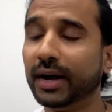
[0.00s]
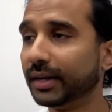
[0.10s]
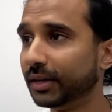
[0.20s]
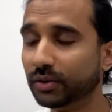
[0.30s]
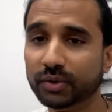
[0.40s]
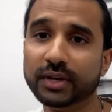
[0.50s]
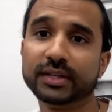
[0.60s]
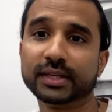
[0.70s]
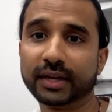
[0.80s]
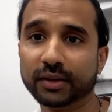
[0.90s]
I can do
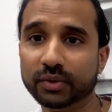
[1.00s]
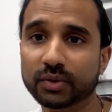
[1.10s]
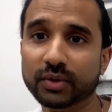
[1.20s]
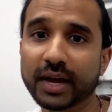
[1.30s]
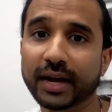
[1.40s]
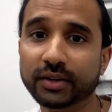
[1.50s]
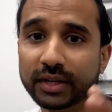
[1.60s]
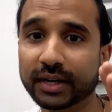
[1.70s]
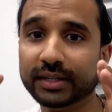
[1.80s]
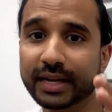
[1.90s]
this, I can do that. And you
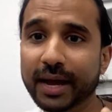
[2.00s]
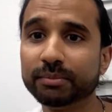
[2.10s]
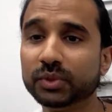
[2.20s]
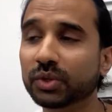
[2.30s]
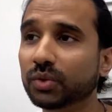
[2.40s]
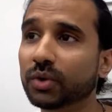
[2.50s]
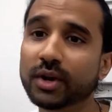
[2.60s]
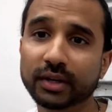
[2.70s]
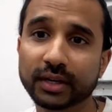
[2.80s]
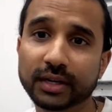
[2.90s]
can adapt to
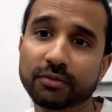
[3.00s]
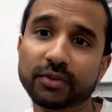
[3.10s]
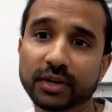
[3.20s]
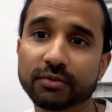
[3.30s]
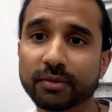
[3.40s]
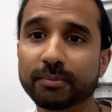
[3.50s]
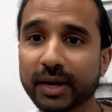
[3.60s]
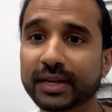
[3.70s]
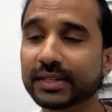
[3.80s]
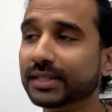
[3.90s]
different
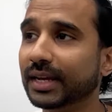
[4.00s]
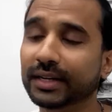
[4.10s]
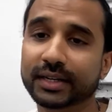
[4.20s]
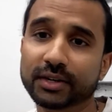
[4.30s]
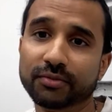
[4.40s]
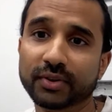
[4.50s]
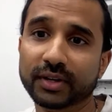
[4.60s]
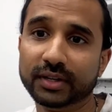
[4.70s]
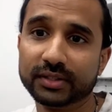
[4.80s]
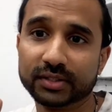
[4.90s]
places and the
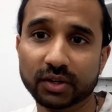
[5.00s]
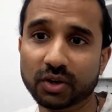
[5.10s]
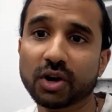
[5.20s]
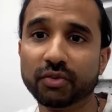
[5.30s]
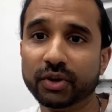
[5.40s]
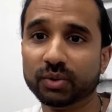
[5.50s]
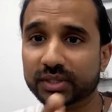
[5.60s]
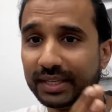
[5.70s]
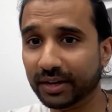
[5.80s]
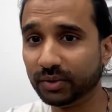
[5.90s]
different
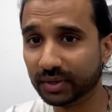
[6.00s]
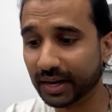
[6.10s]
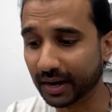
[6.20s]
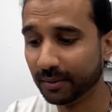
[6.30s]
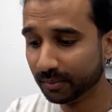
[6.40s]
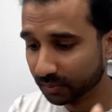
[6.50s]
scenarios that you get.